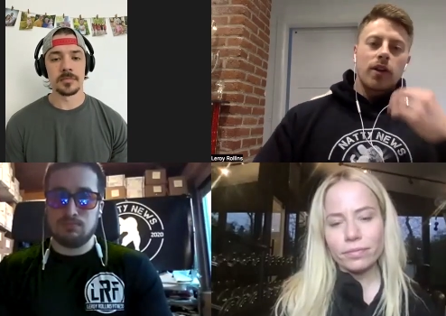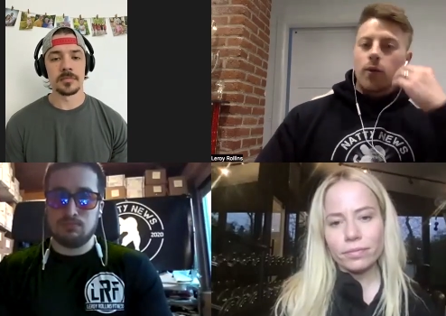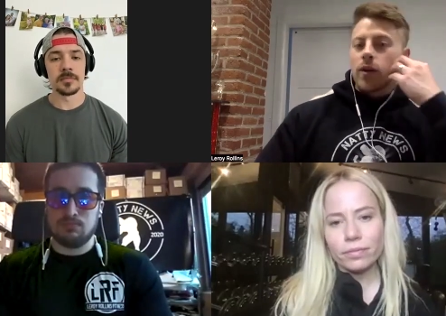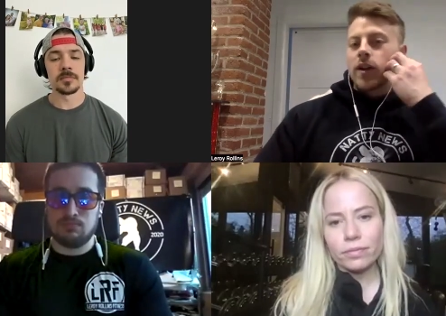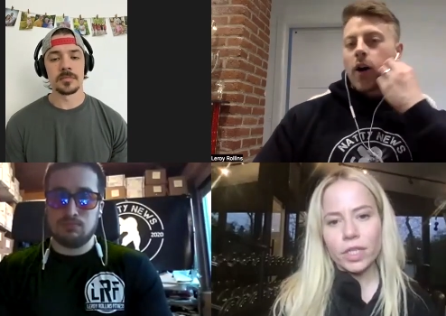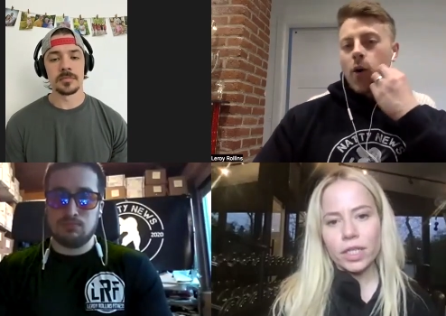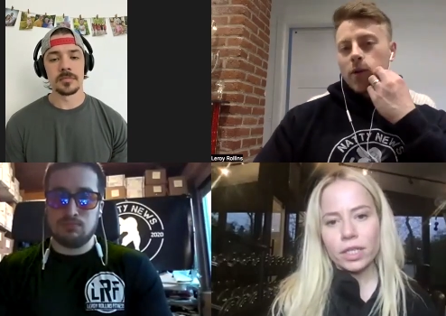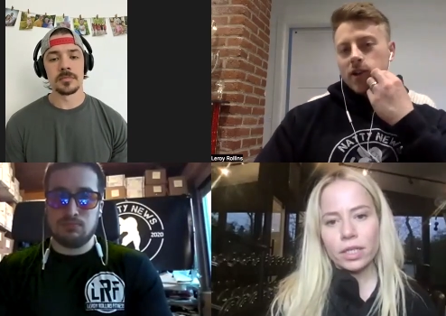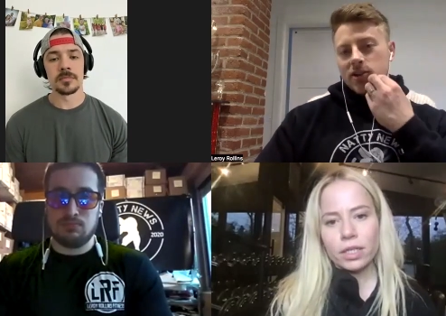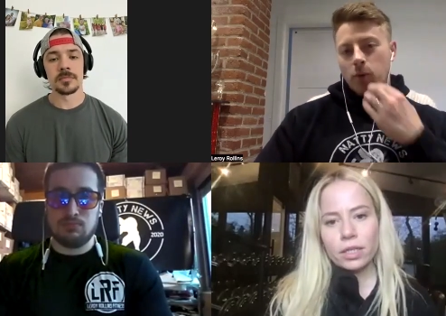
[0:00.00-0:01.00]
Speaker 1: the
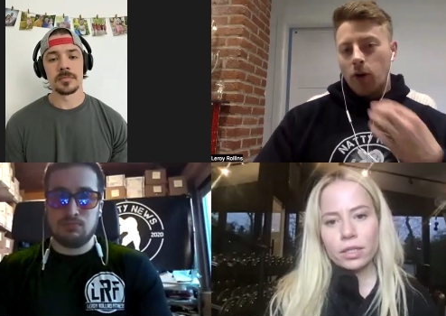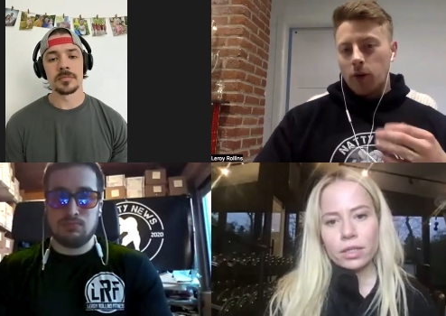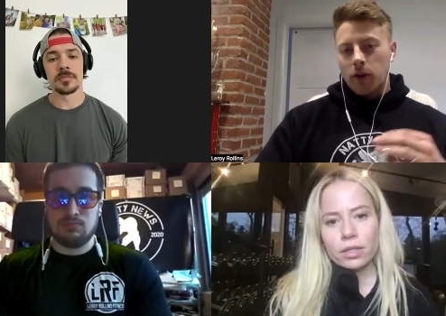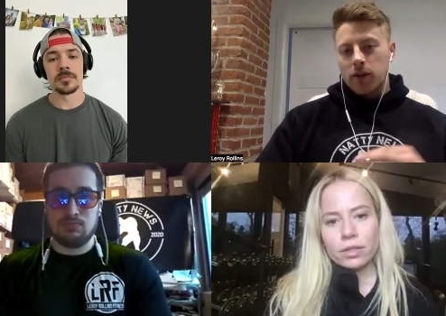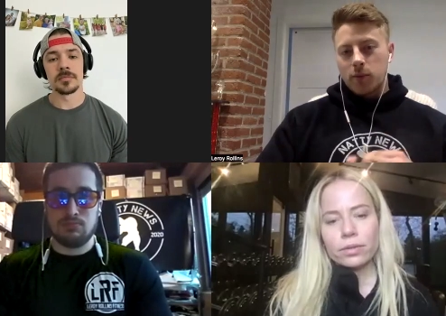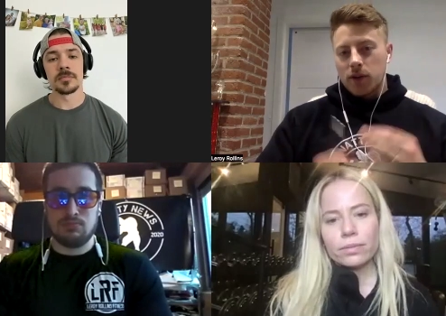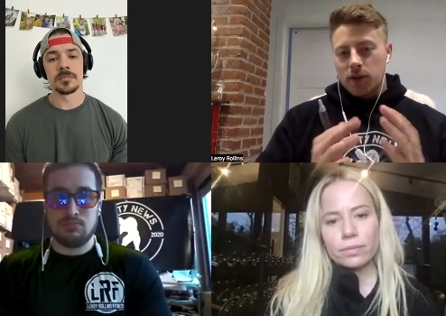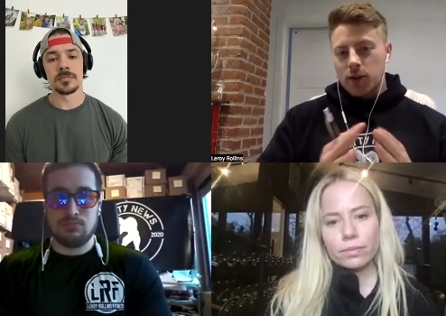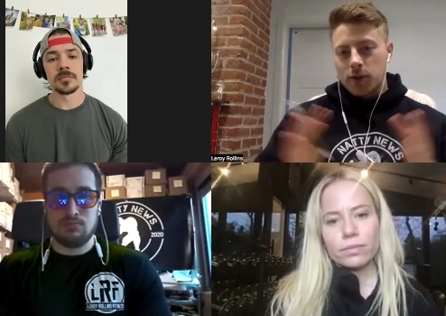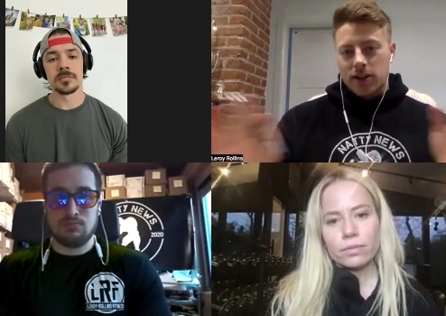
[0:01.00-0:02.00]
only sport
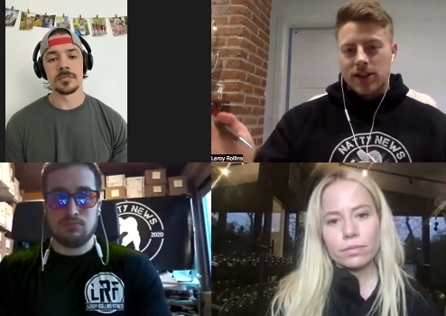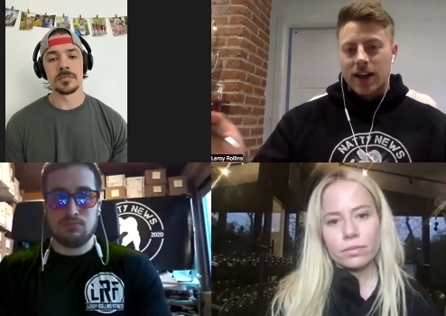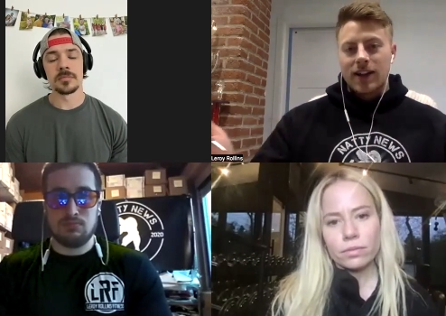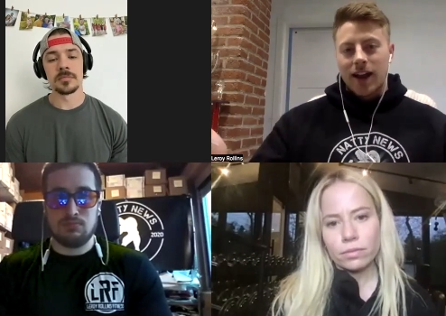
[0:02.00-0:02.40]
with two distinct